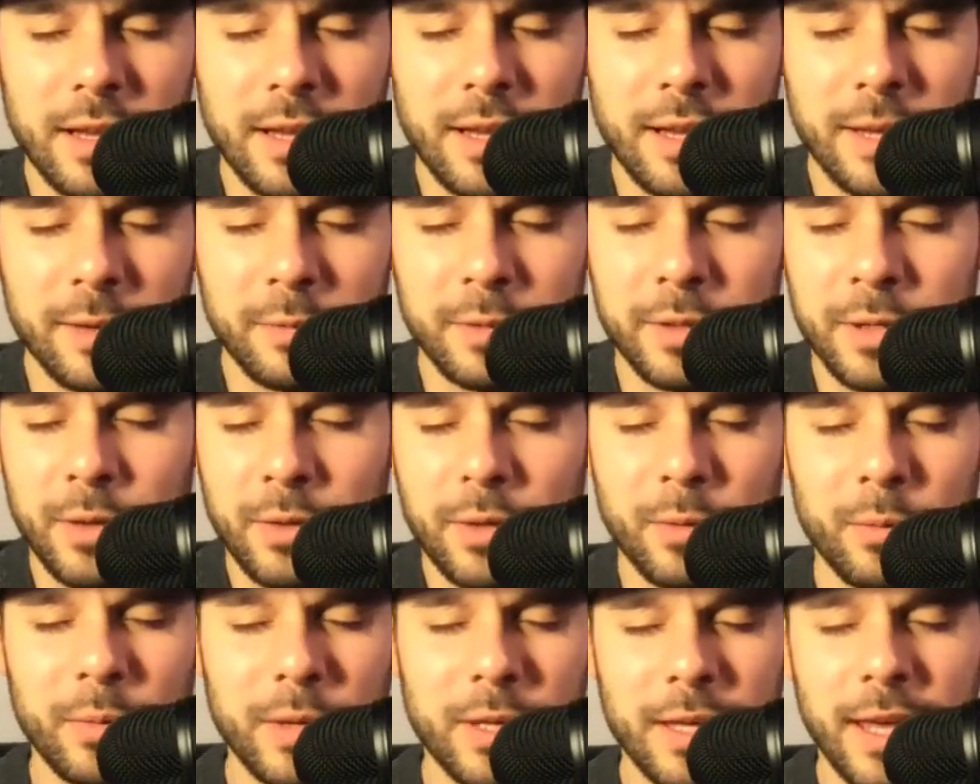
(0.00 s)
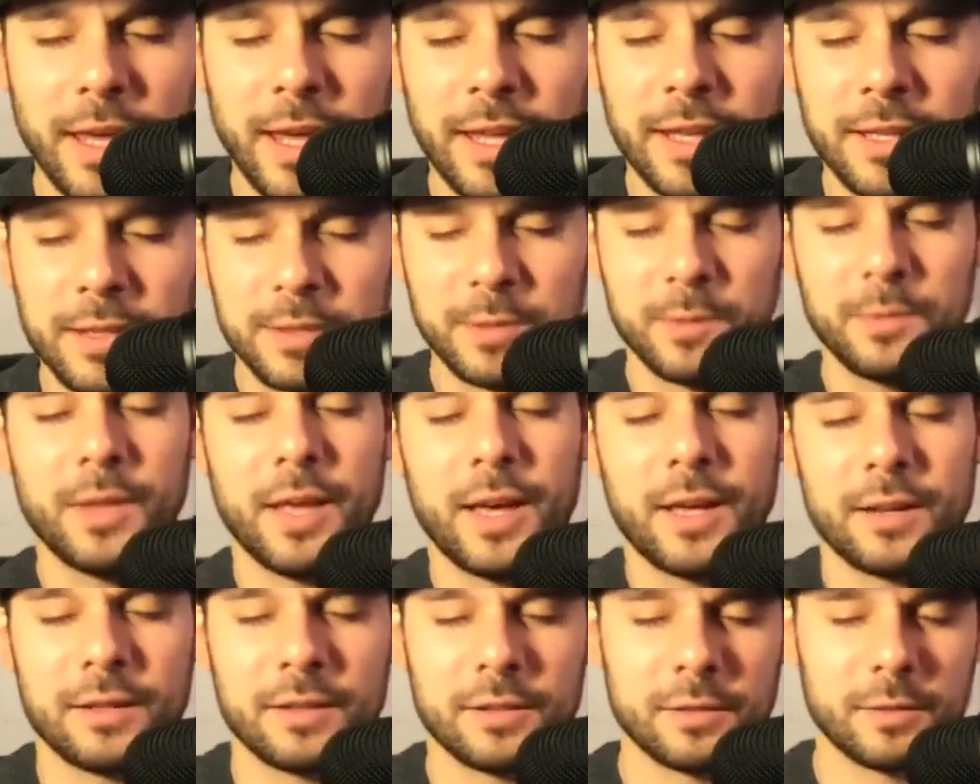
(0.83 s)
And we know that we can't do
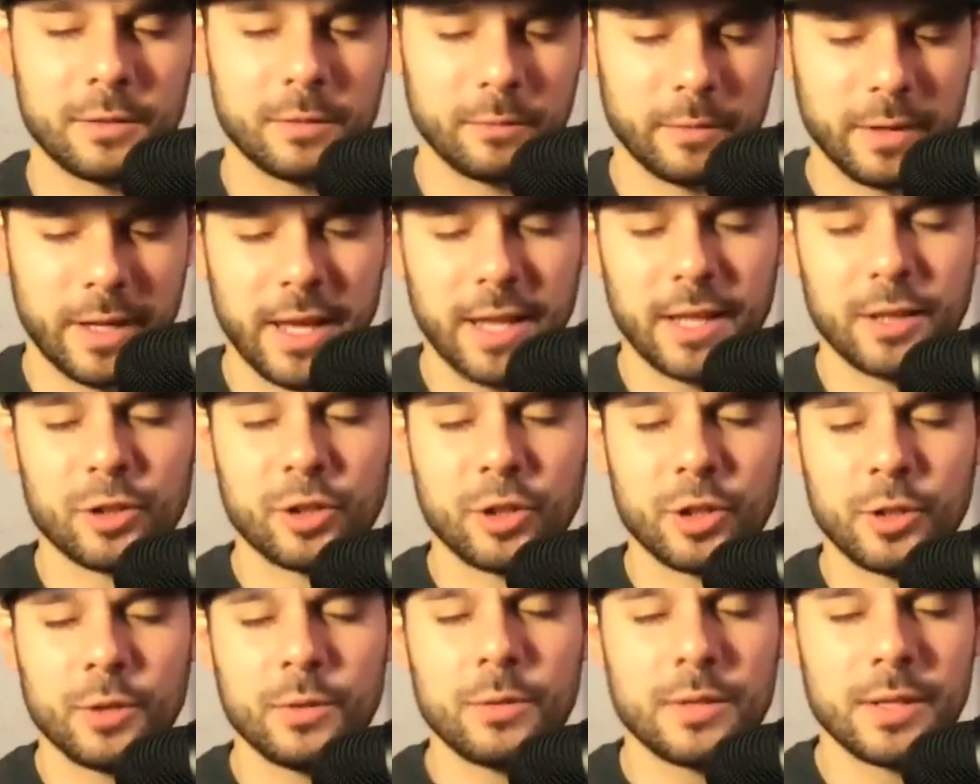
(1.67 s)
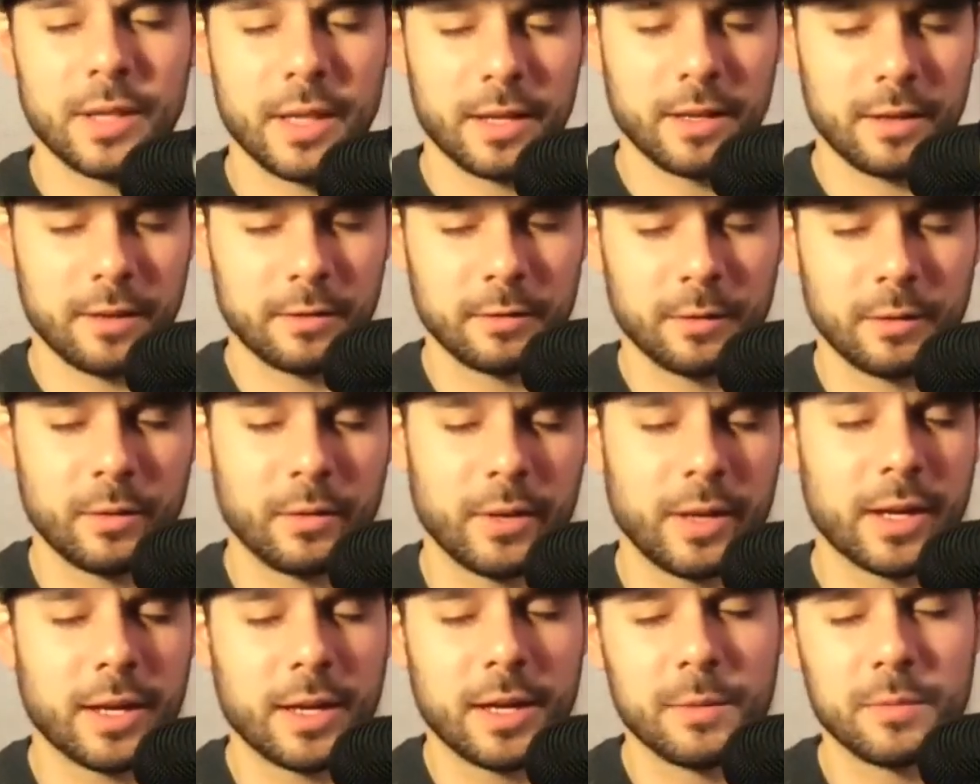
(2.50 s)
that on our own. We can't choose that on our own.
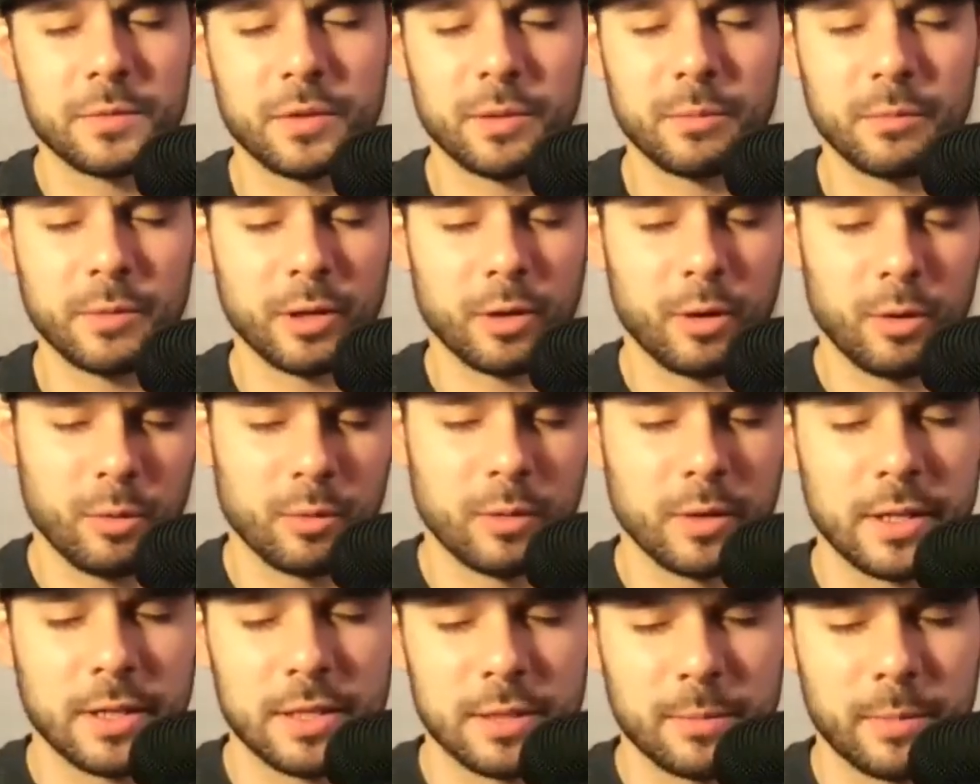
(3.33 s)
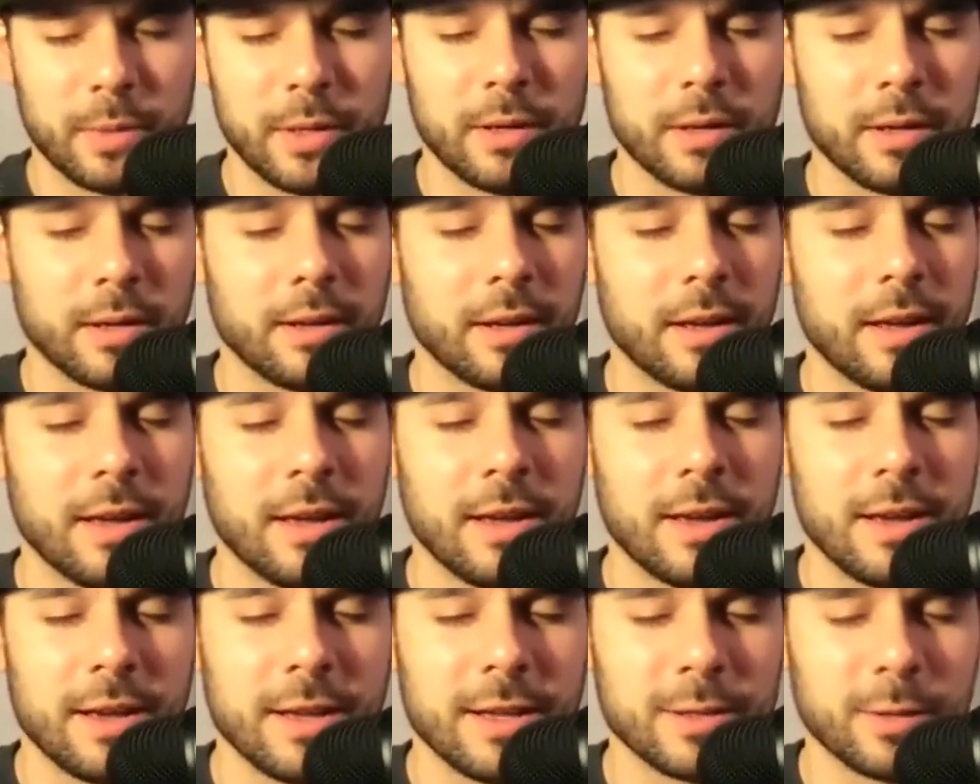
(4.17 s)
That comes from your Holy Spirit.
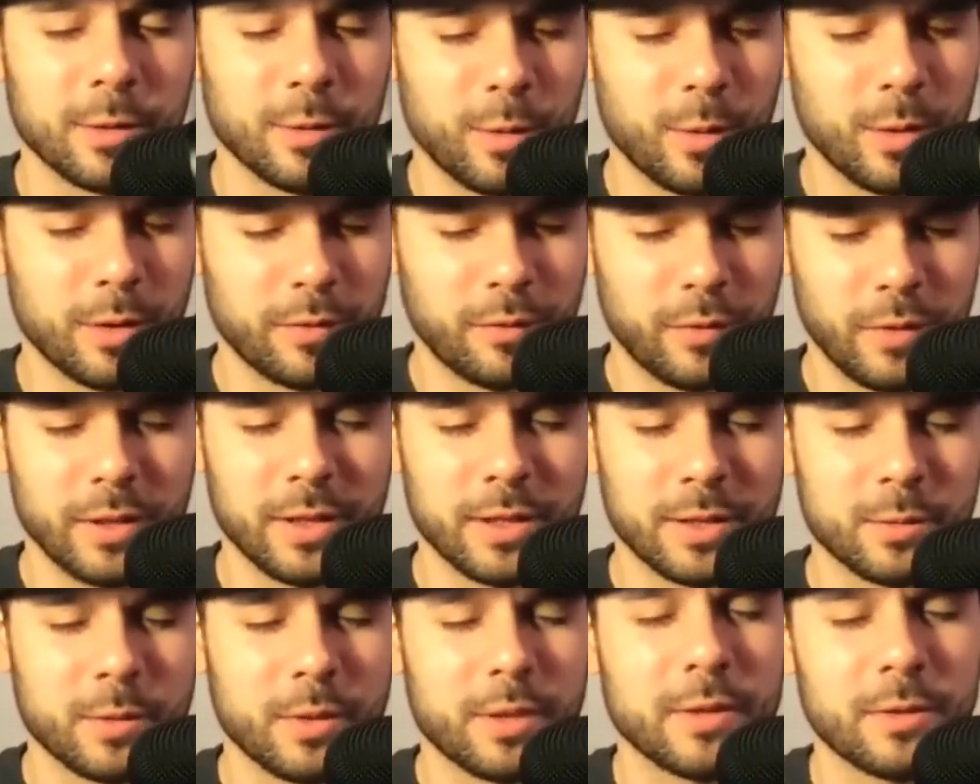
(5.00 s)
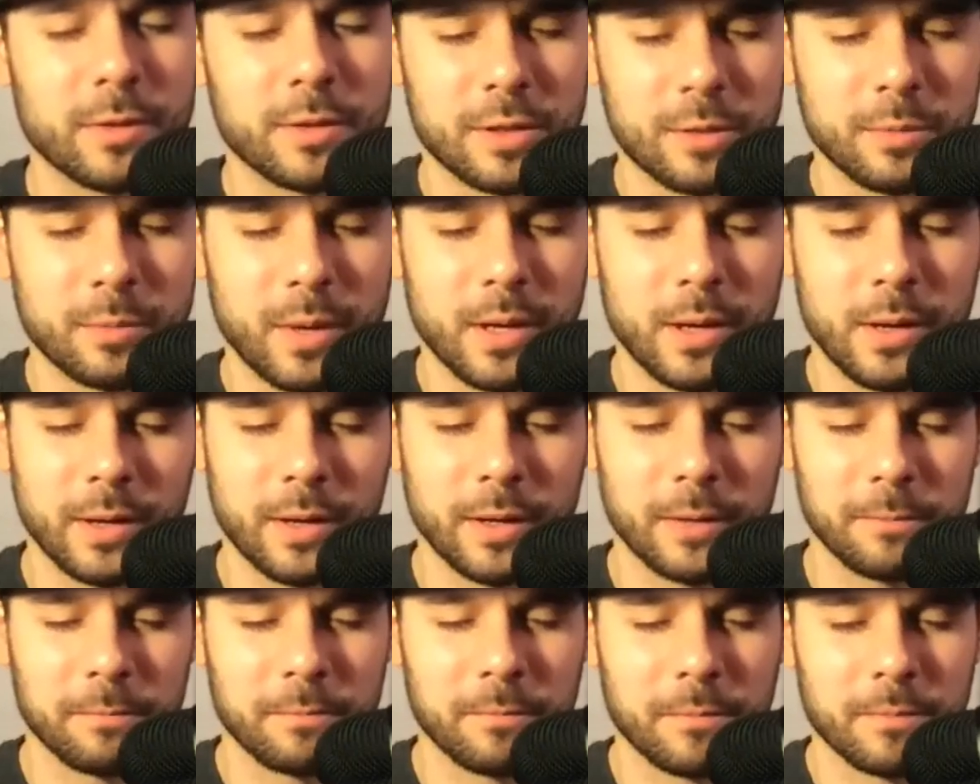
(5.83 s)
Lord, fill us with your
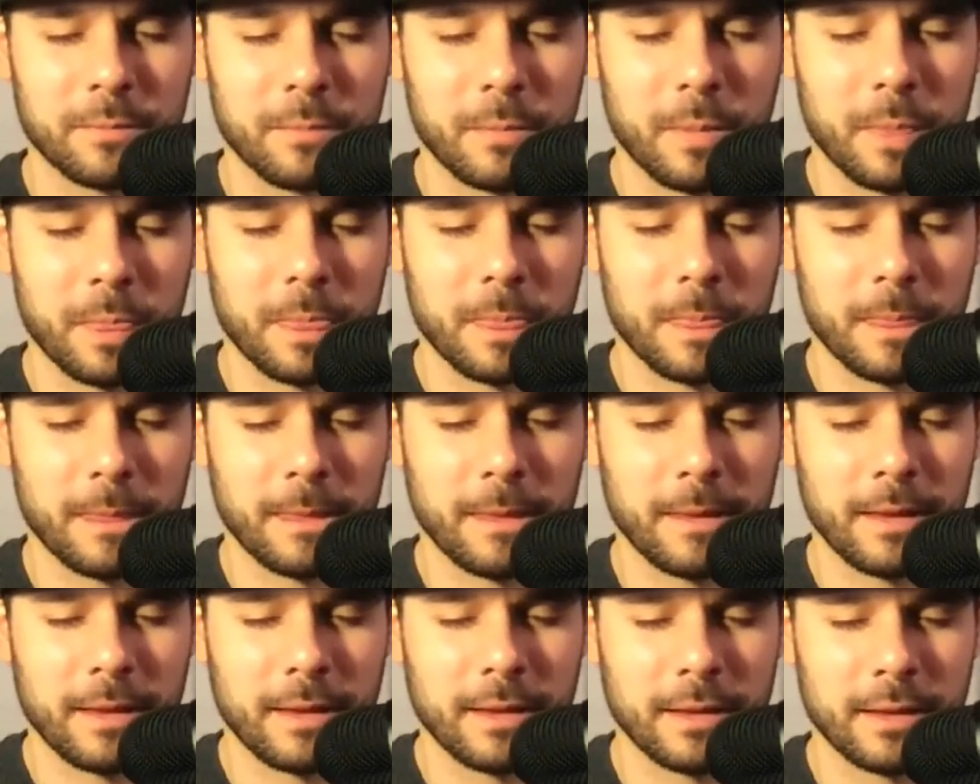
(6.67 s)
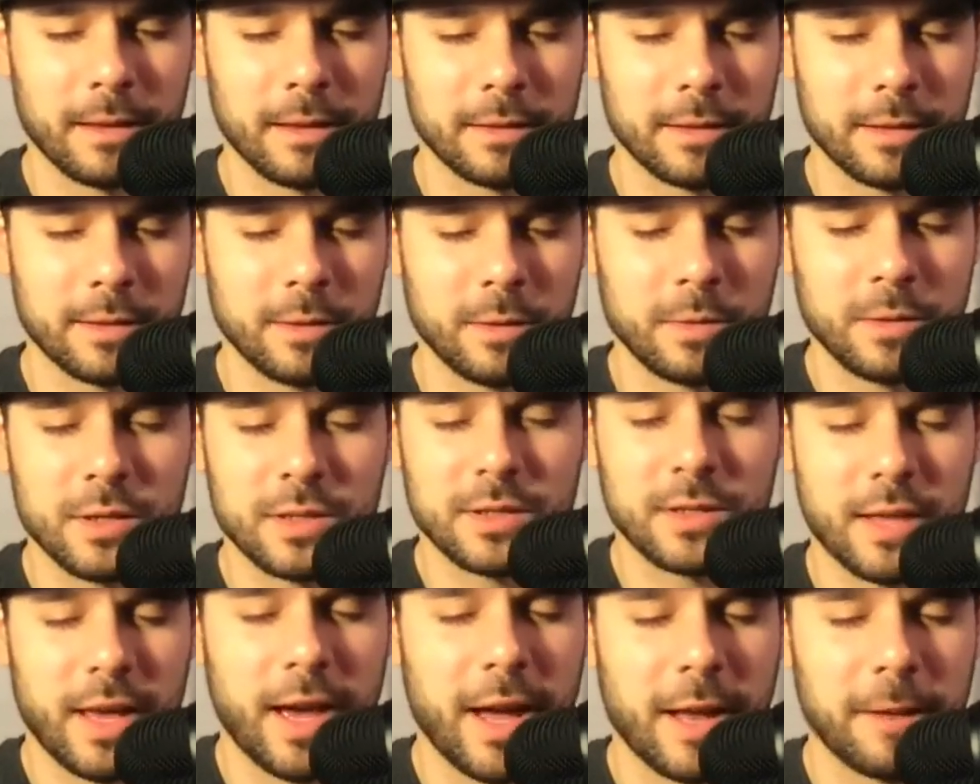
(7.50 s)
Spirit to do
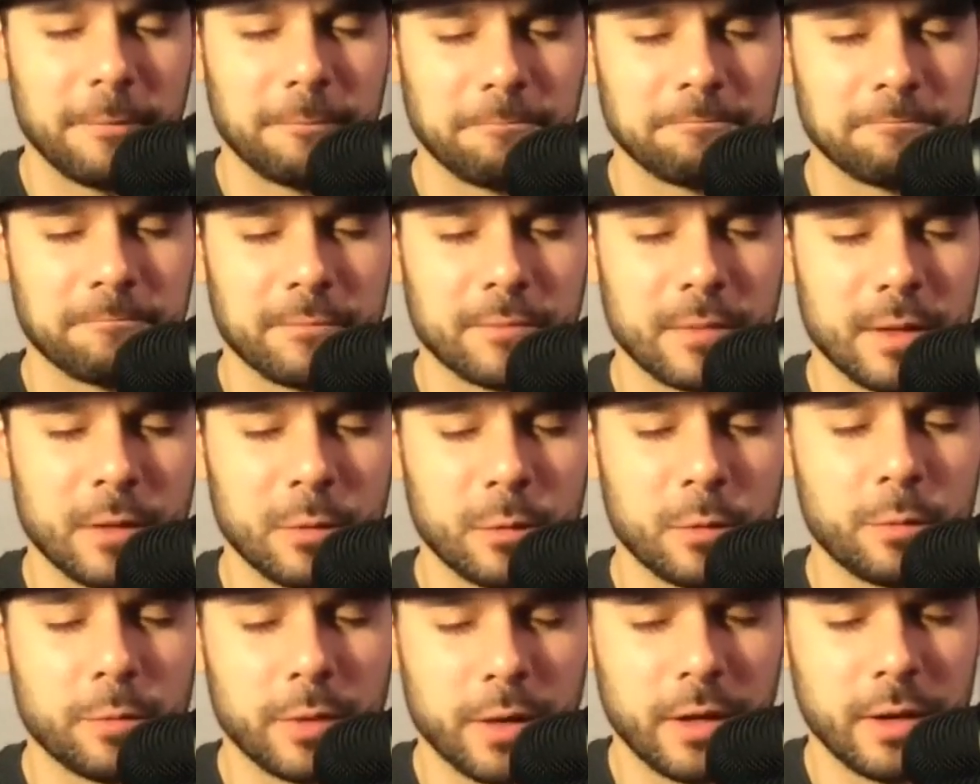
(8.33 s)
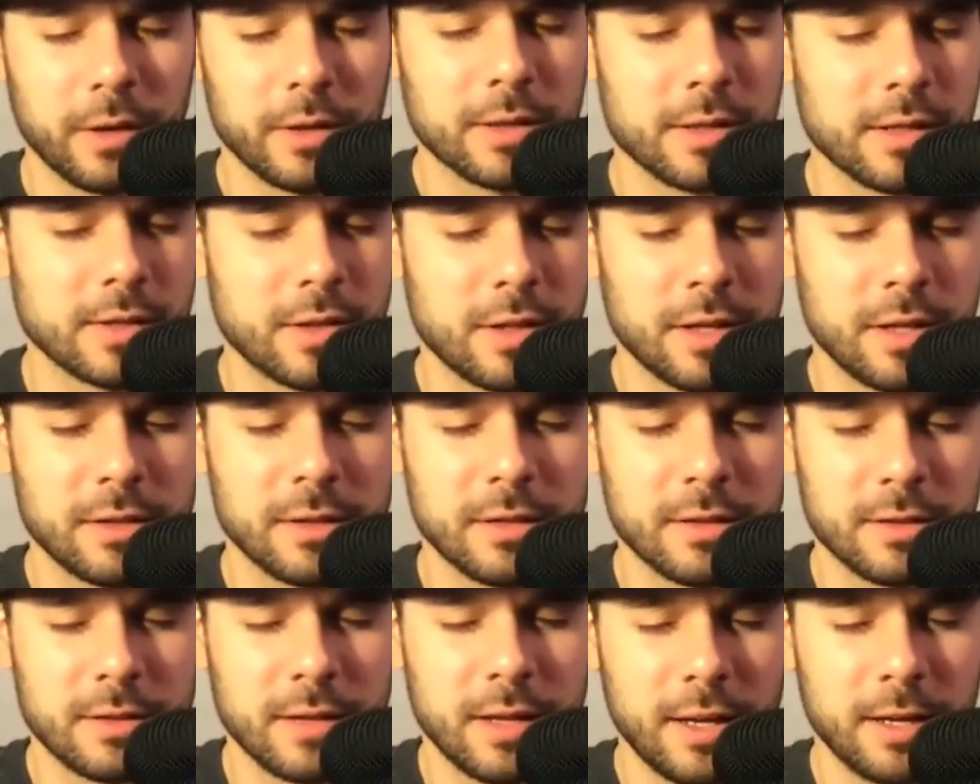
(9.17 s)
just that. We pray all this in
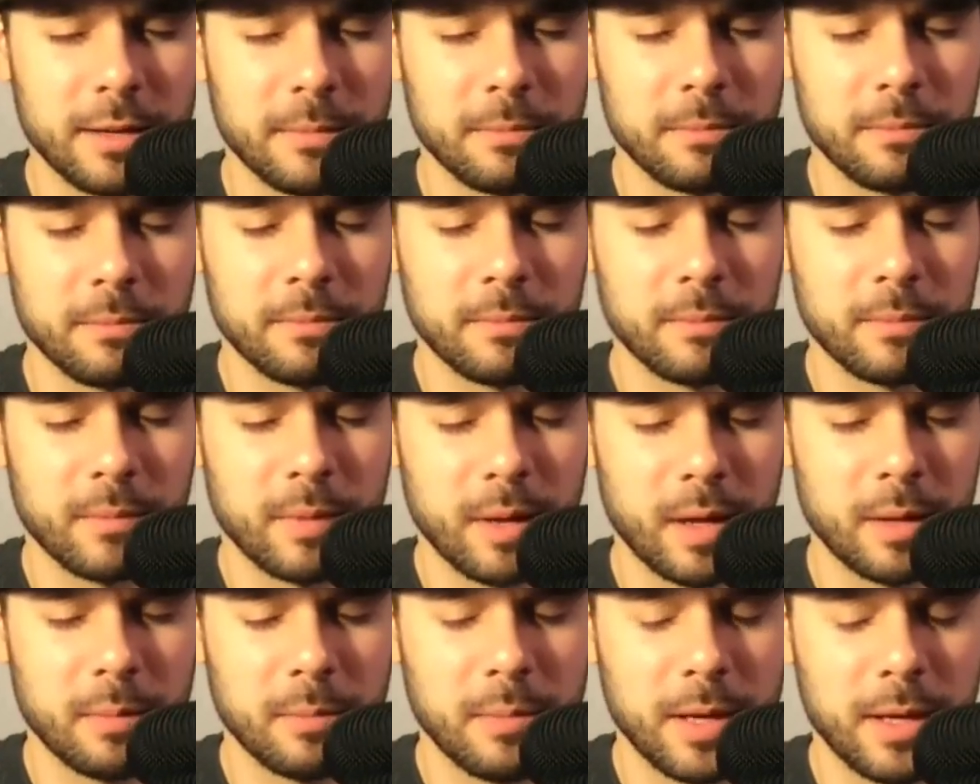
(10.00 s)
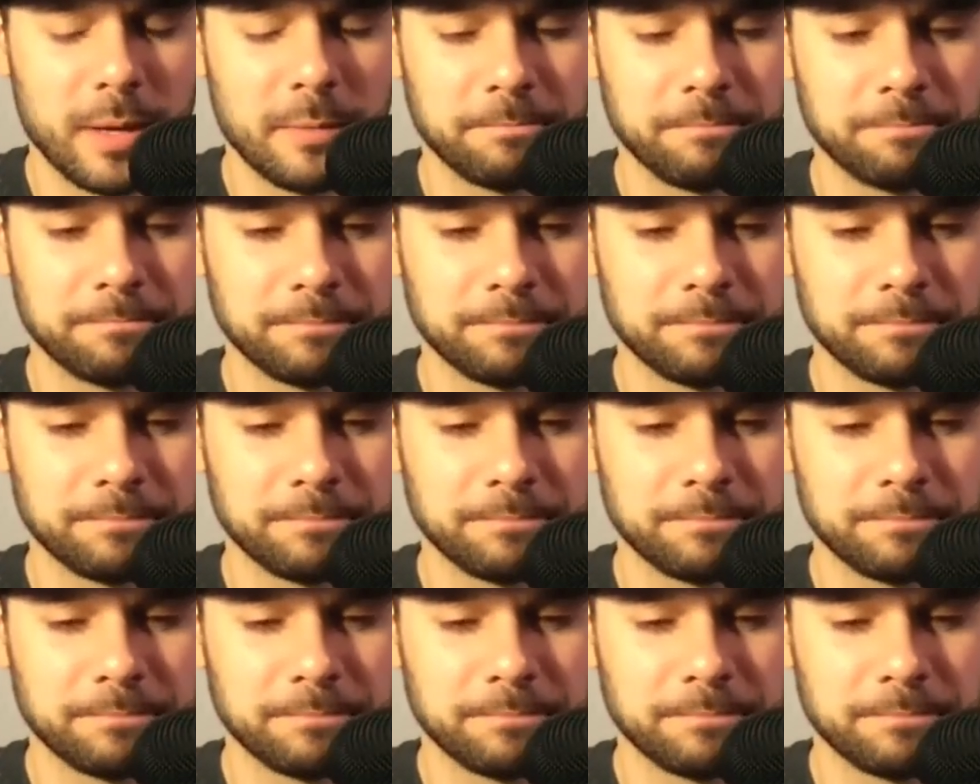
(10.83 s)
Jesus' name. Amen.